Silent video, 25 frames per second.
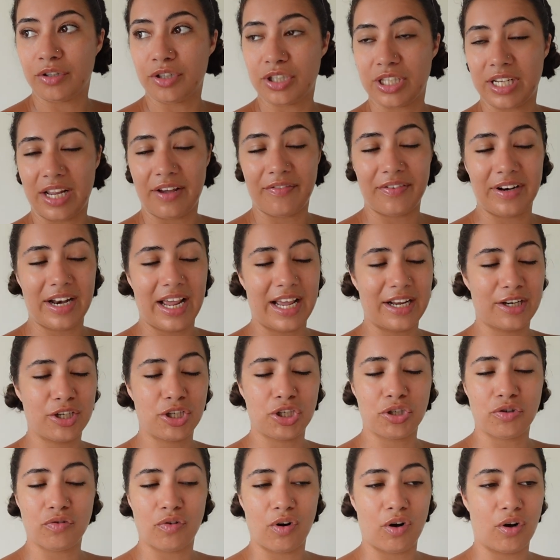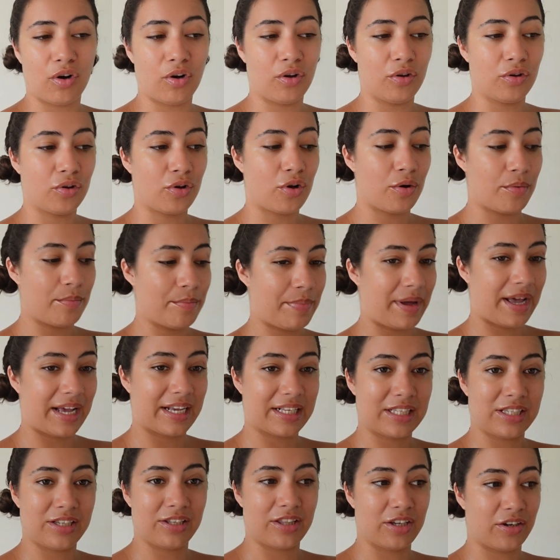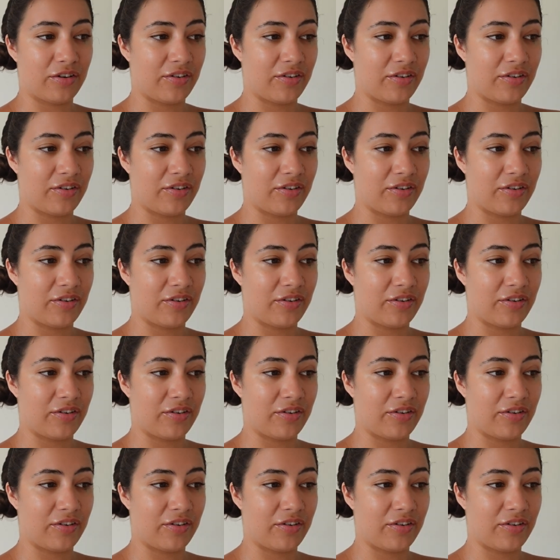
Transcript: just have a nice stroll, come back to the